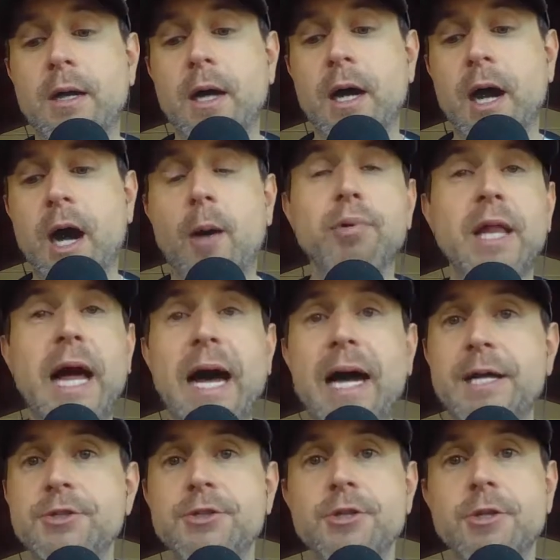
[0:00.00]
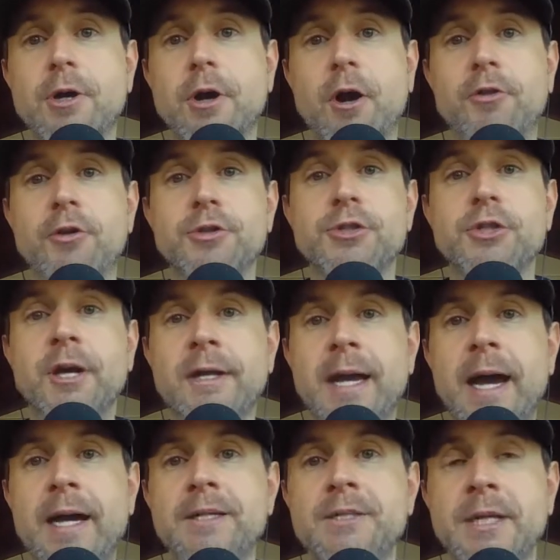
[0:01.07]
oblige all those young
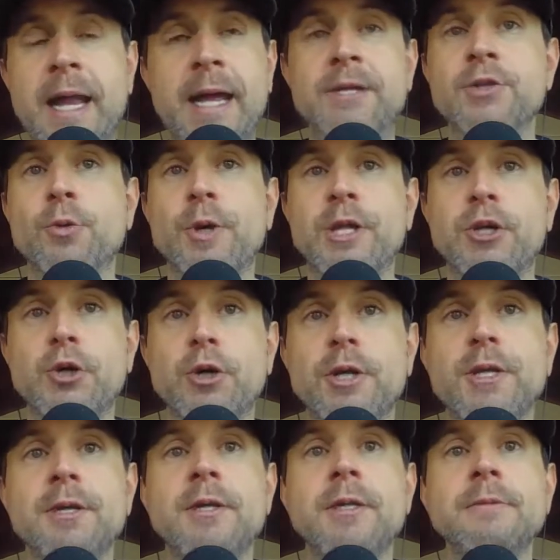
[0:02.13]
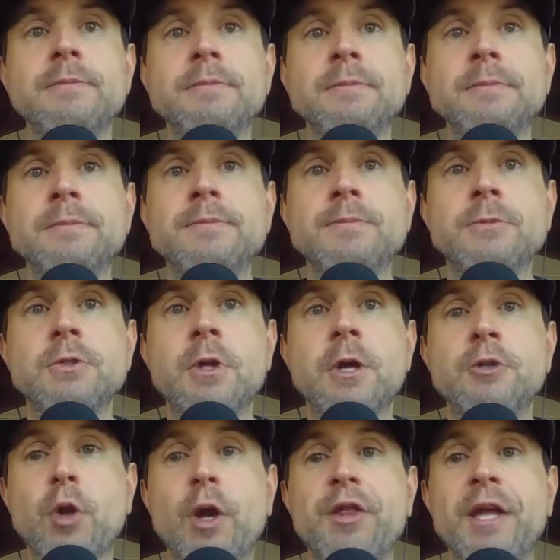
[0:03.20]
guys and answer what he could.
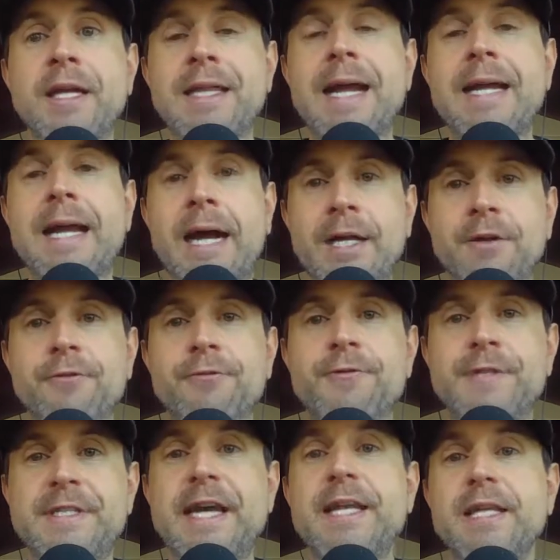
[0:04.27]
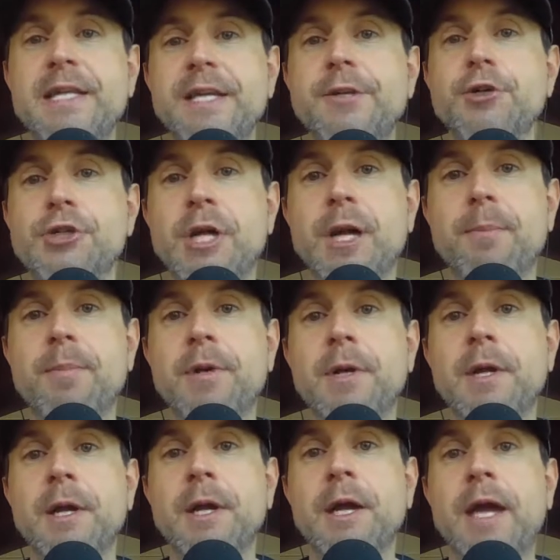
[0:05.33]
So I think that kind of steady leadership
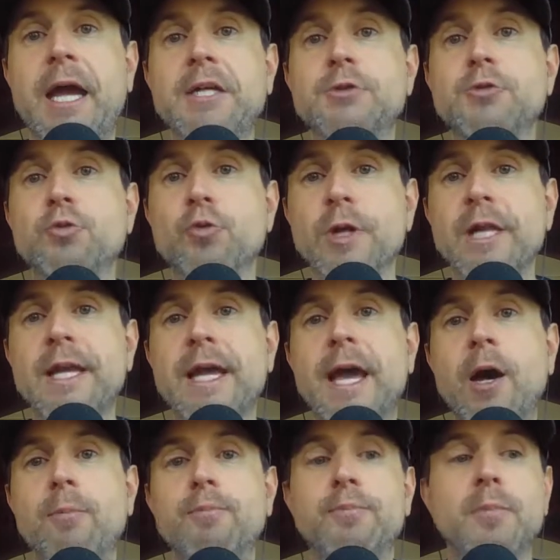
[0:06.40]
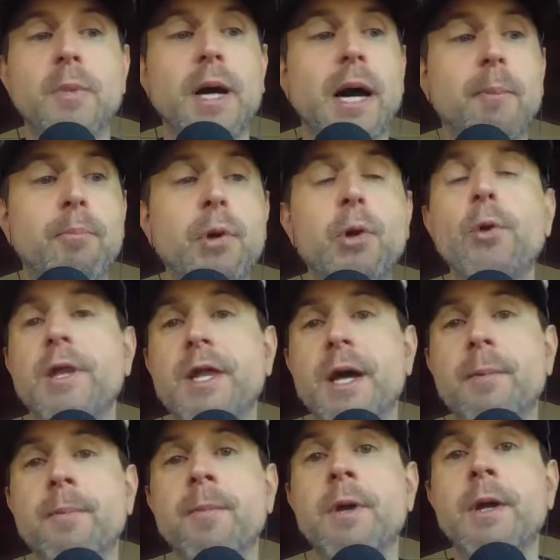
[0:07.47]
has really helped buoy
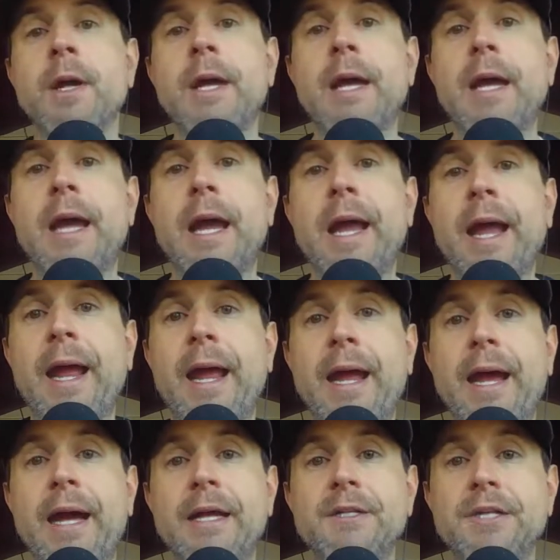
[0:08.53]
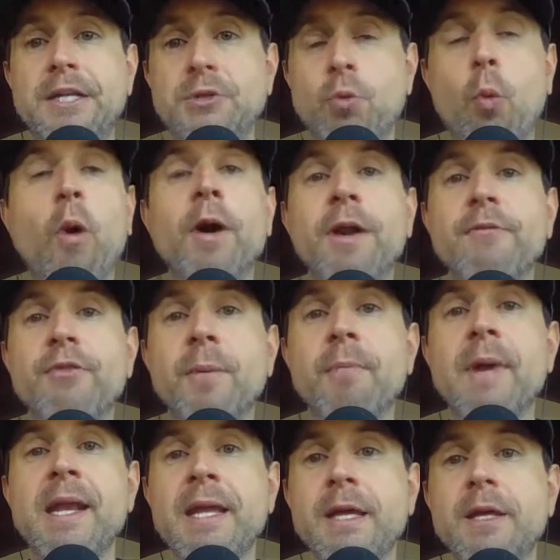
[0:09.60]
them and is one of the
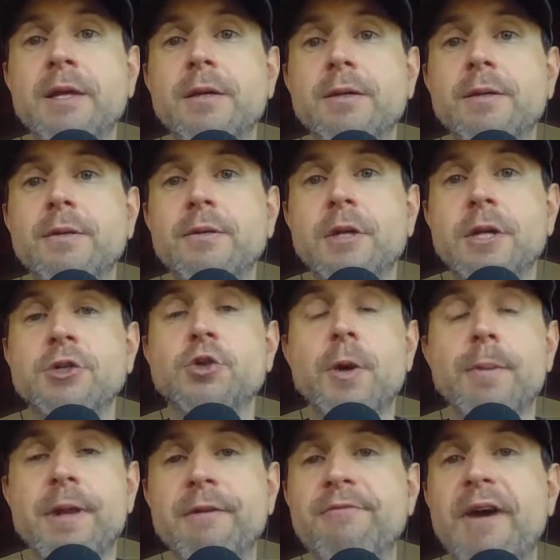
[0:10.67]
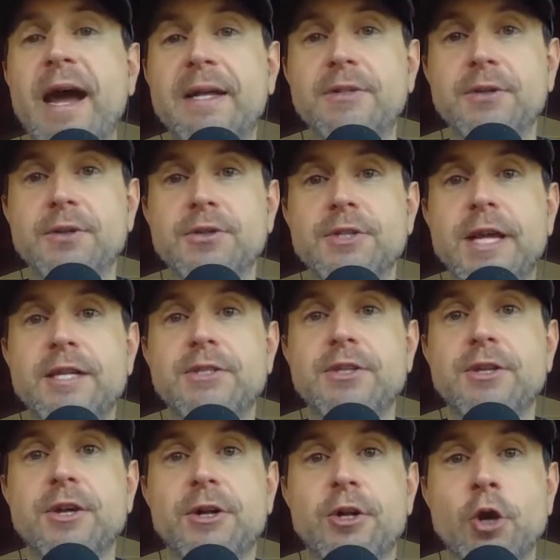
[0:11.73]
many contributing factors as to
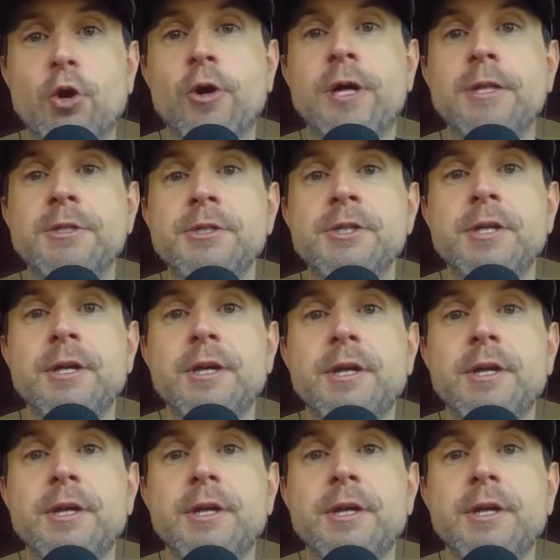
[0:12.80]
their current,